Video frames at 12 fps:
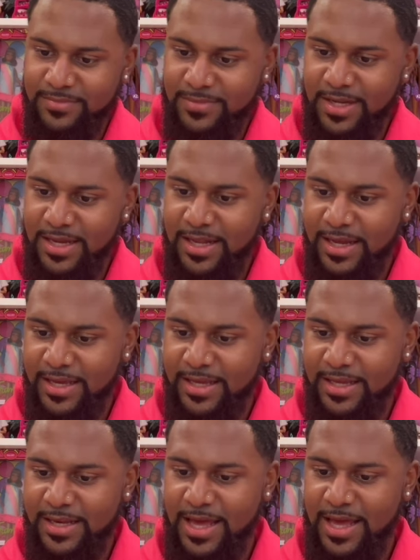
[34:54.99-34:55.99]
Yeah, like it
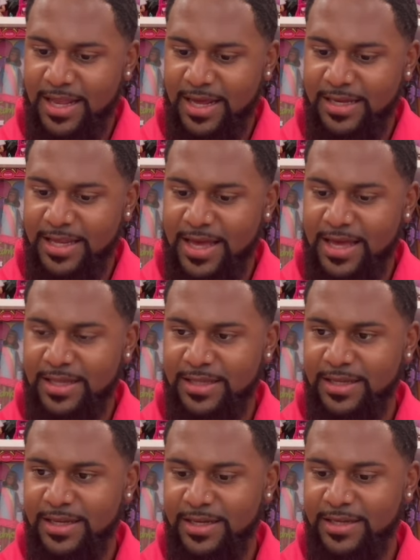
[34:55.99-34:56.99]
can hang like that.
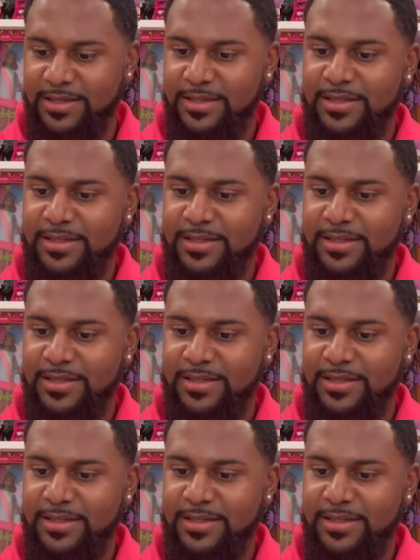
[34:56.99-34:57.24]
Yeah.